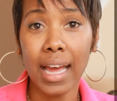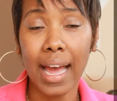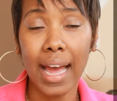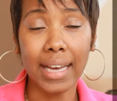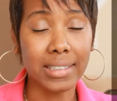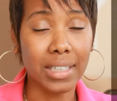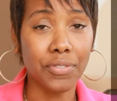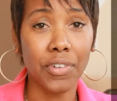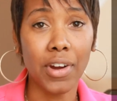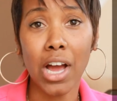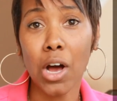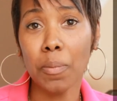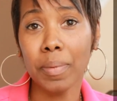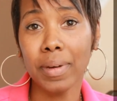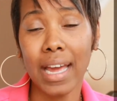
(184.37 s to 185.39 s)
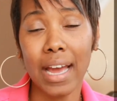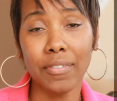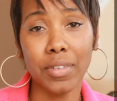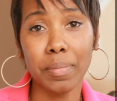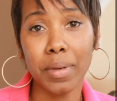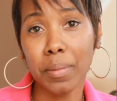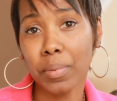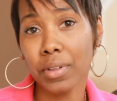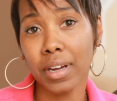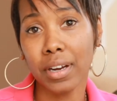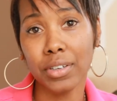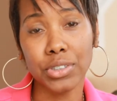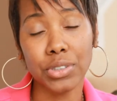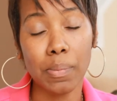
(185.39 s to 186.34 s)
asking for help and having people
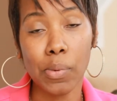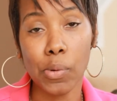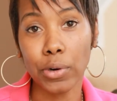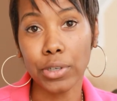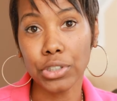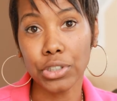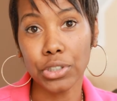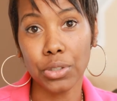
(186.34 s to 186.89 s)
there to support